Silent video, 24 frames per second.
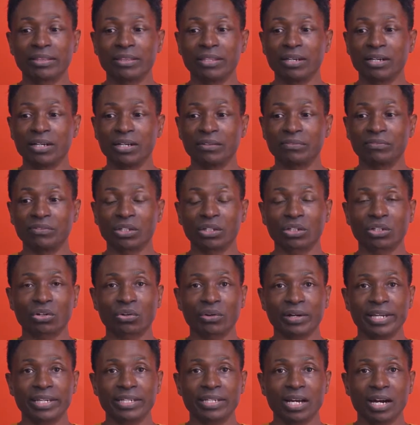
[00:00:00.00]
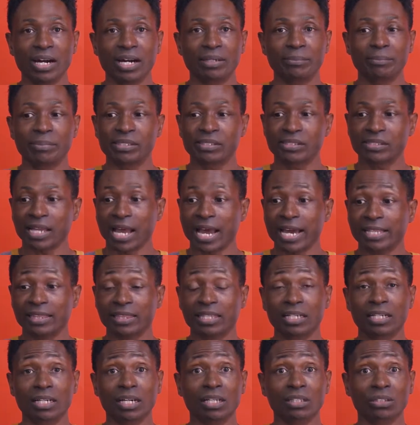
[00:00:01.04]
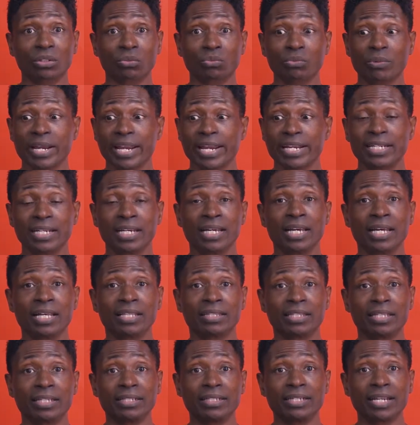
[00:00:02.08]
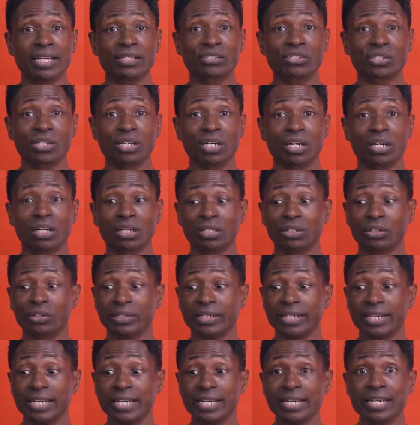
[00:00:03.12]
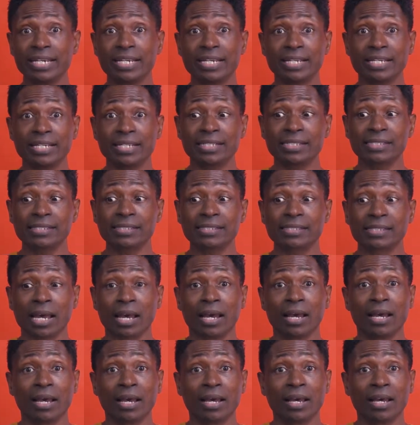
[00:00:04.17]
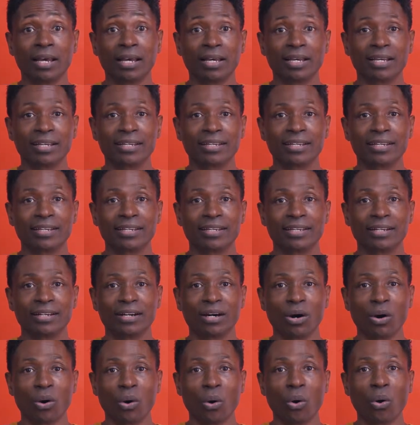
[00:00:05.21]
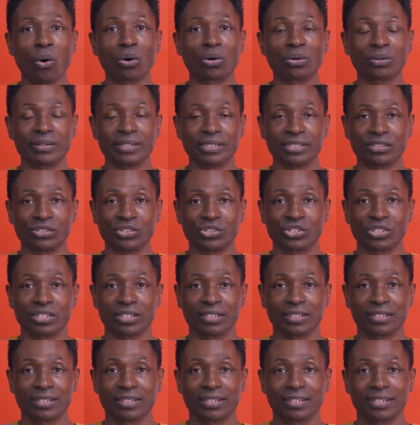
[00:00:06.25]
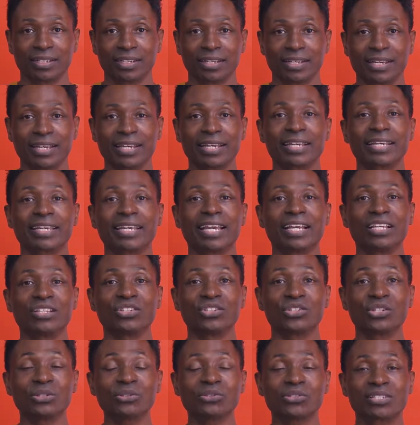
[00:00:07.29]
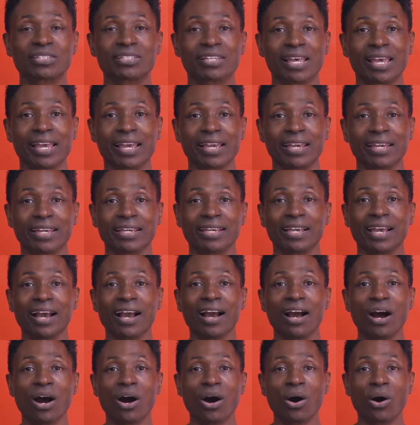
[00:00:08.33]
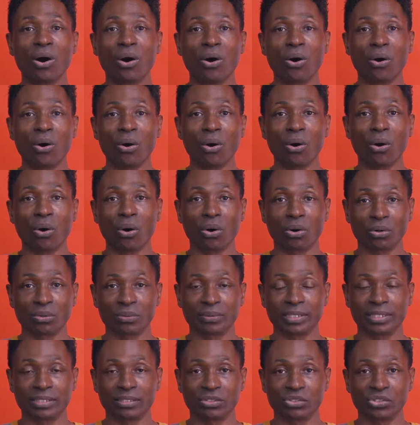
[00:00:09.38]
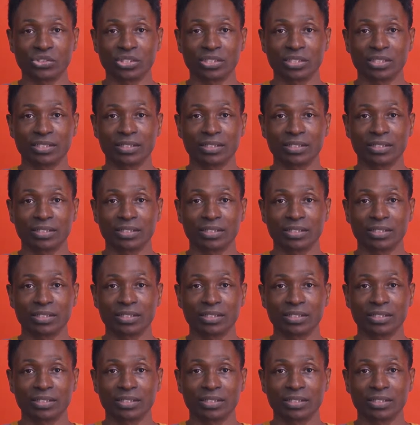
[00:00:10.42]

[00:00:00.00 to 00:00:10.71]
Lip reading: of the crayon beside the color red? The next color is orange. Can you say orange?